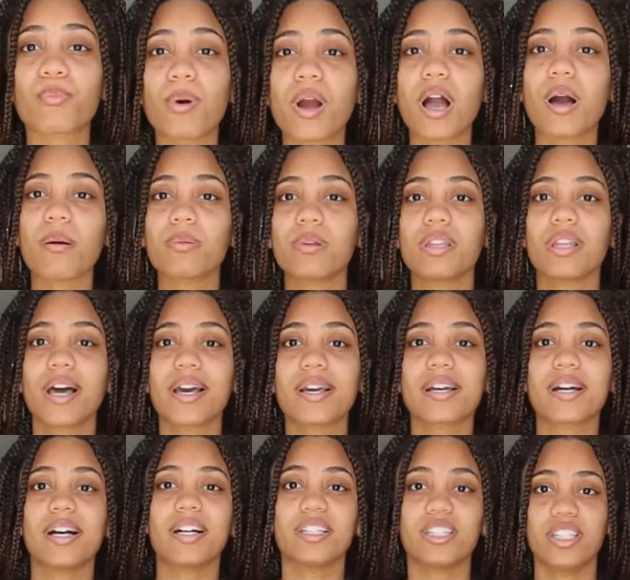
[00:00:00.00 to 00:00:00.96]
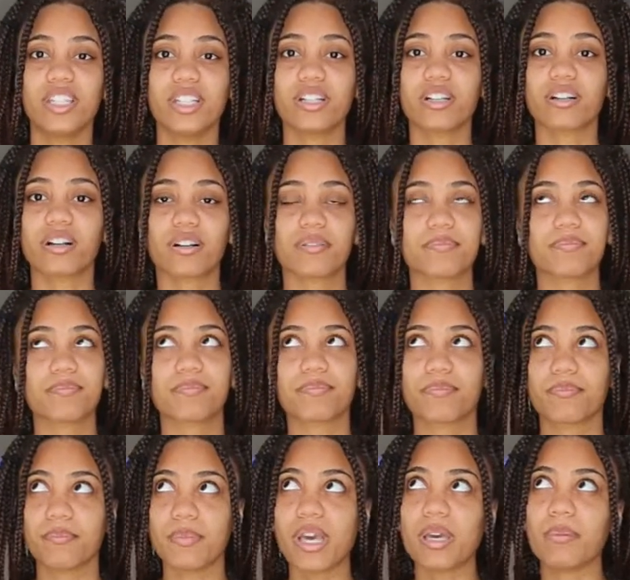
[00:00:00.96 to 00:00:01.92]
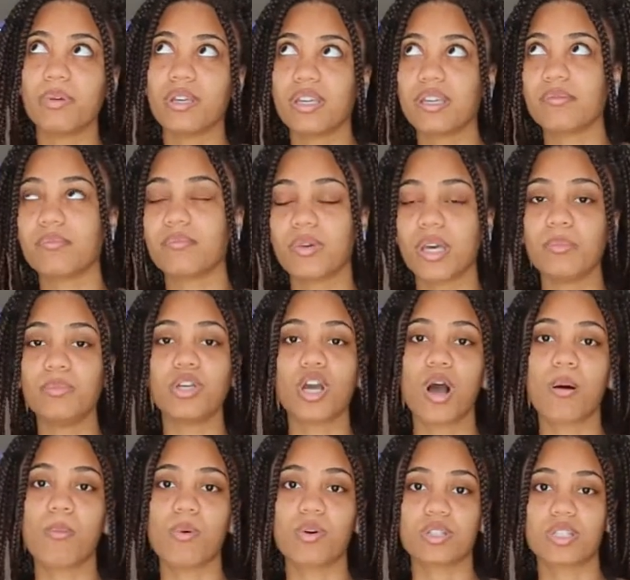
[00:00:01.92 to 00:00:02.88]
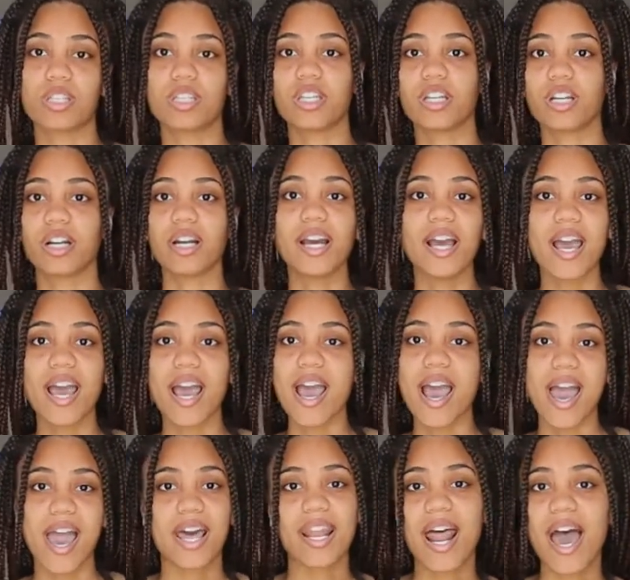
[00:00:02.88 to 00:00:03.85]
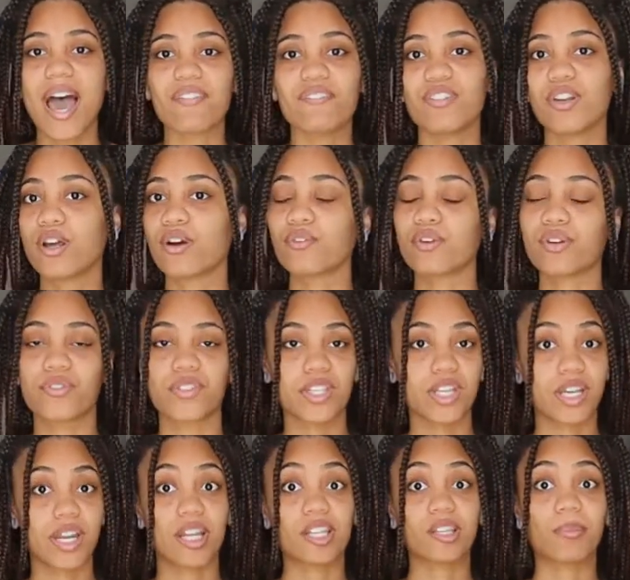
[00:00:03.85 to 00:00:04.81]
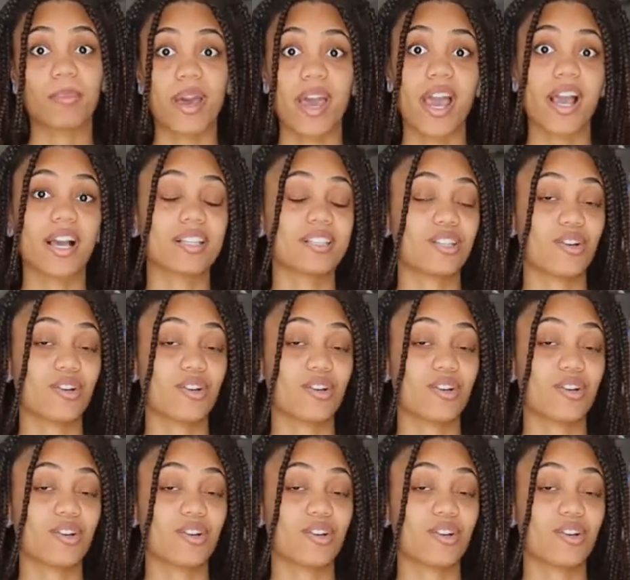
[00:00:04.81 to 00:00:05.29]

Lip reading: probably like a year, maybe almost a year, and I've never even took it out the bag.